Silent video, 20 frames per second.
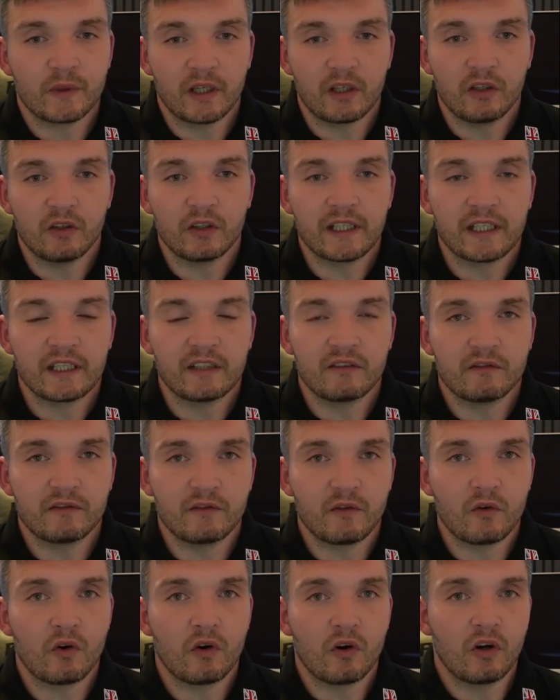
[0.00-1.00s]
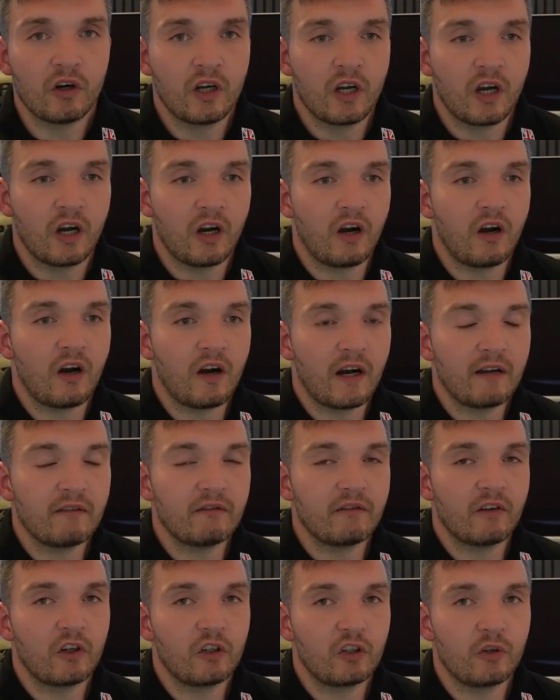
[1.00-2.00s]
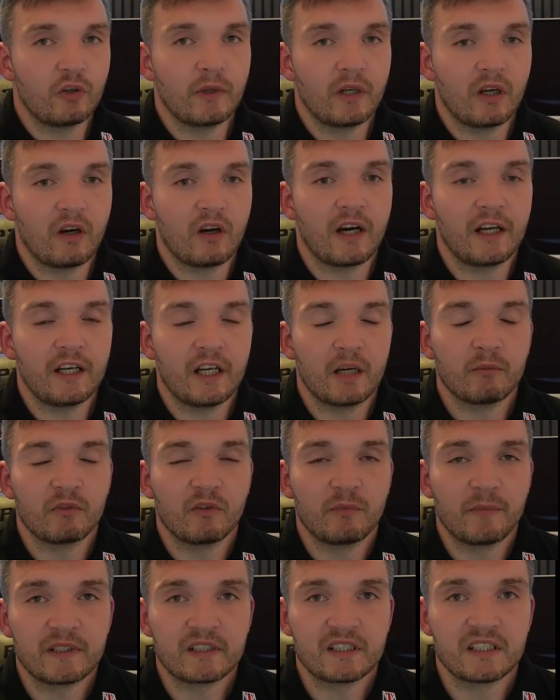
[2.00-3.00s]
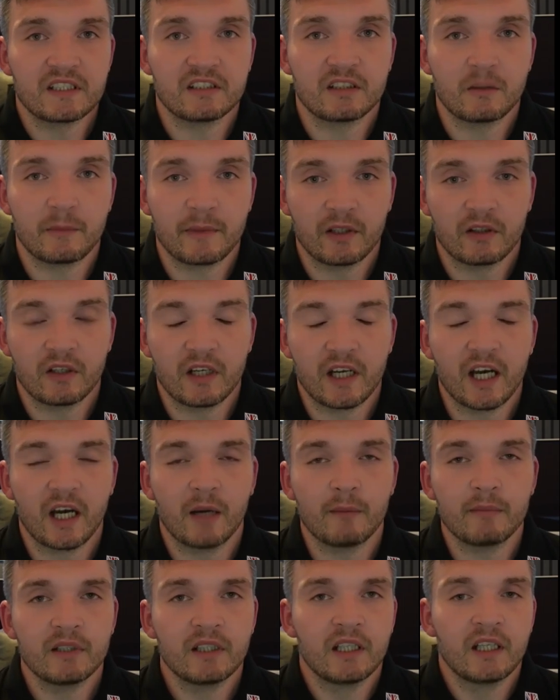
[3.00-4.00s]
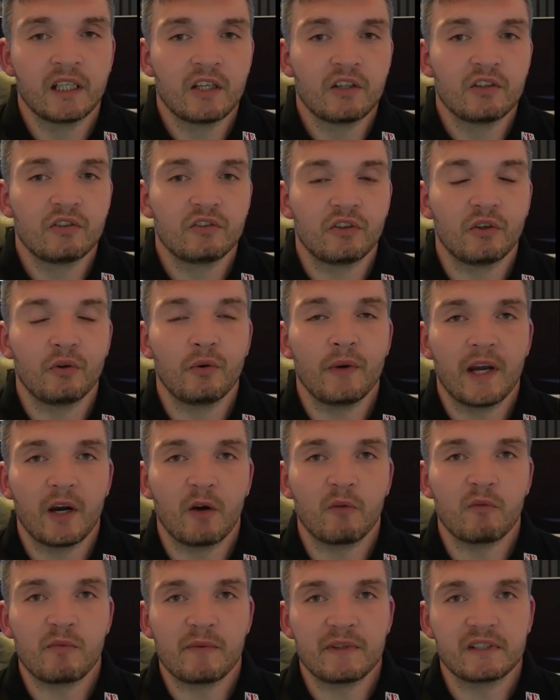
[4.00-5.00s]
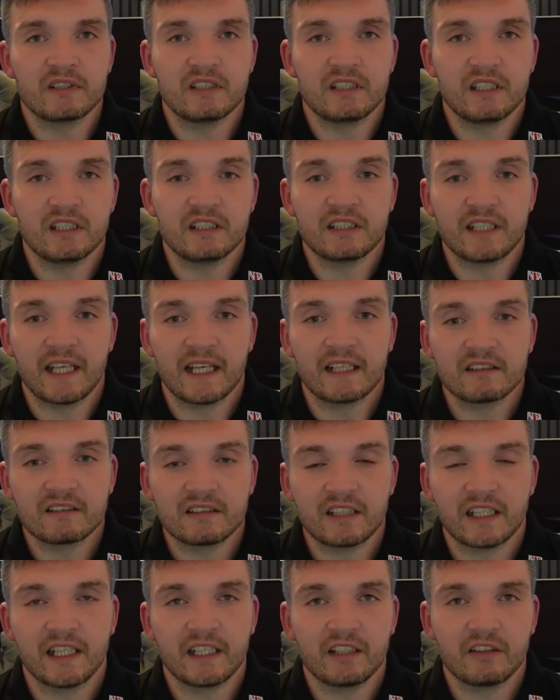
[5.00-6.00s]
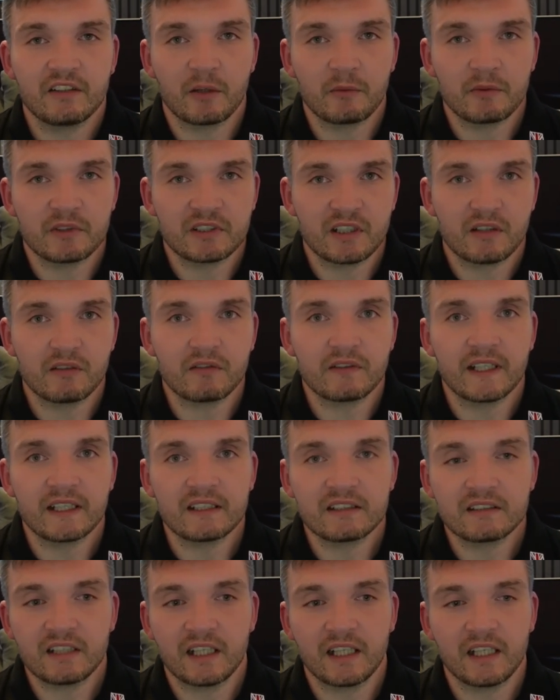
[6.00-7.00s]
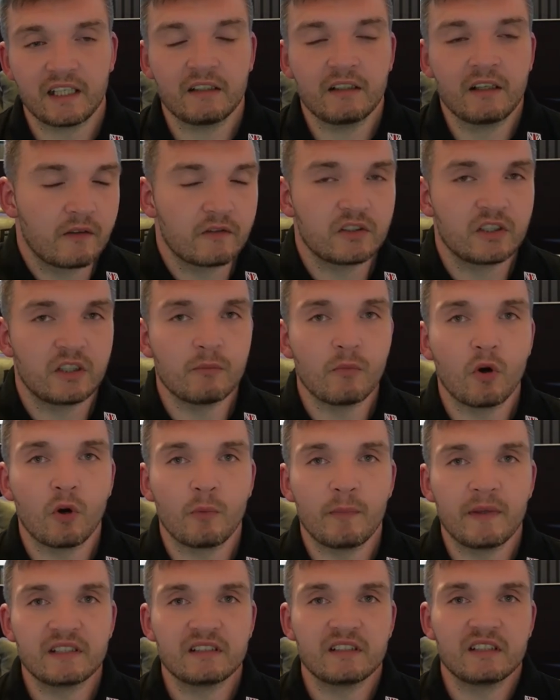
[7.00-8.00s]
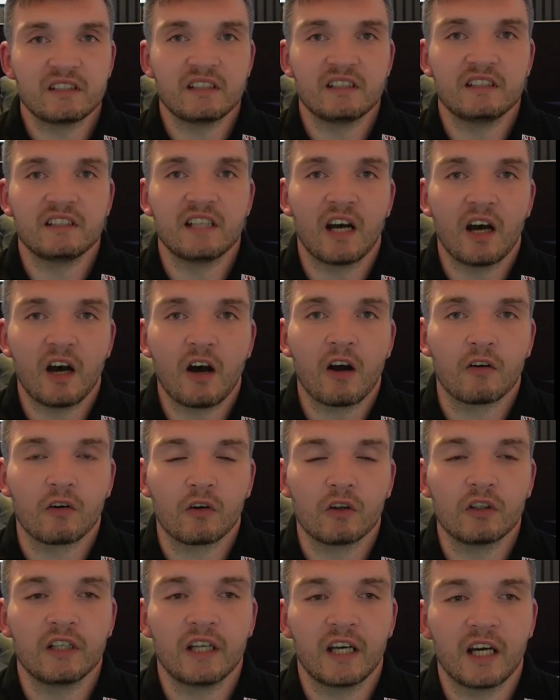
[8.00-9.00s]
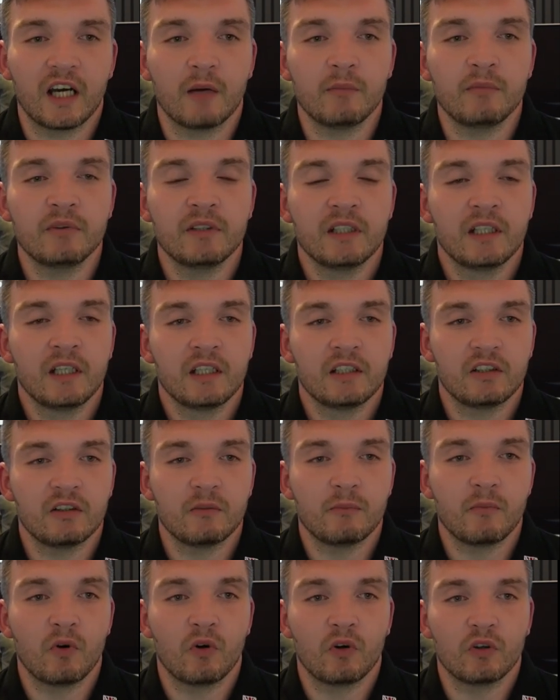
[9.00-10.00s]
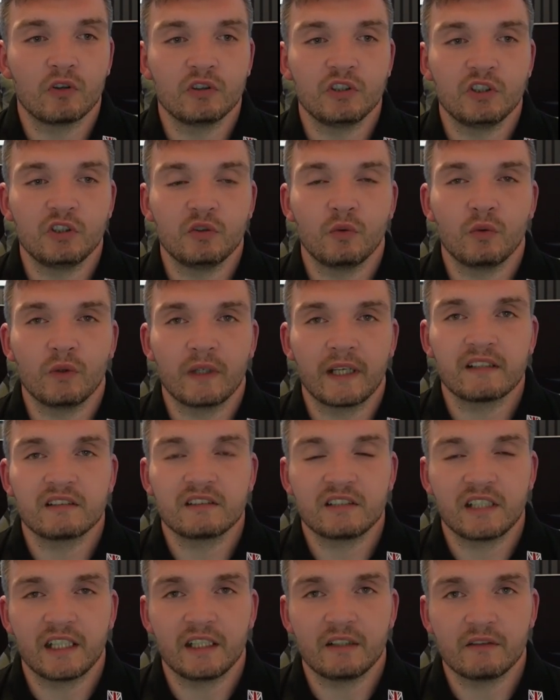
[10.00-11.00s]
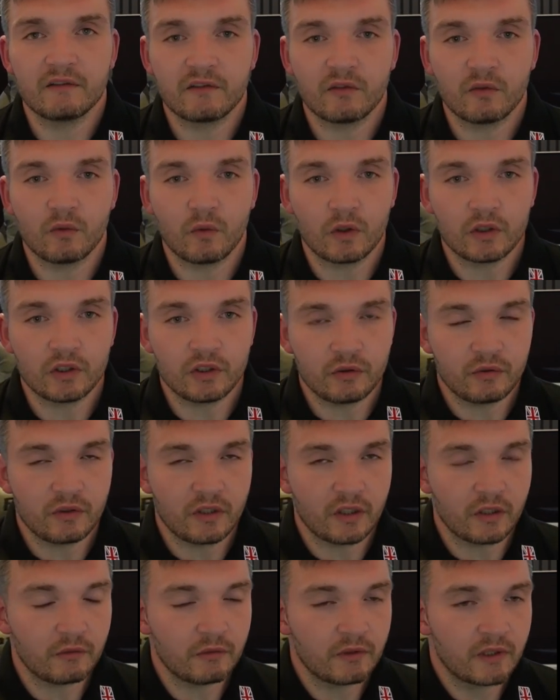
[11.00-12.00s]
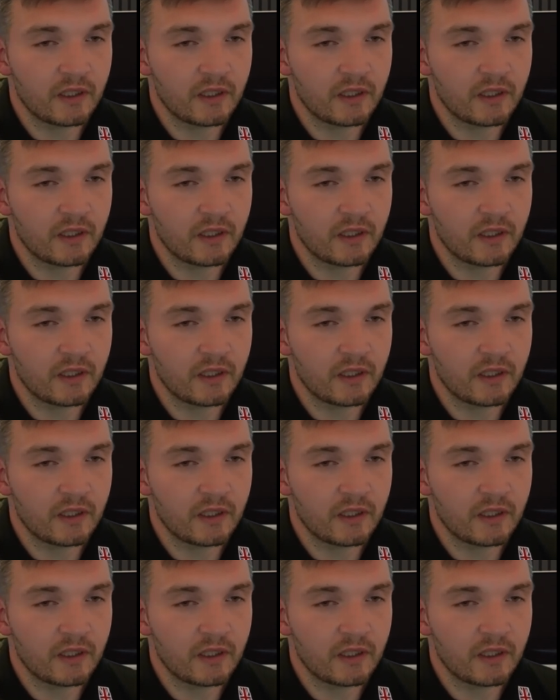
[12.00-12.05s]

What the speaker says: We are looking for a higher volume and a high number of businesses to be on the hub to help businesses get seen, to help yourself get seen. So the more businesses that are on the hub, the more you will get seen for what you do.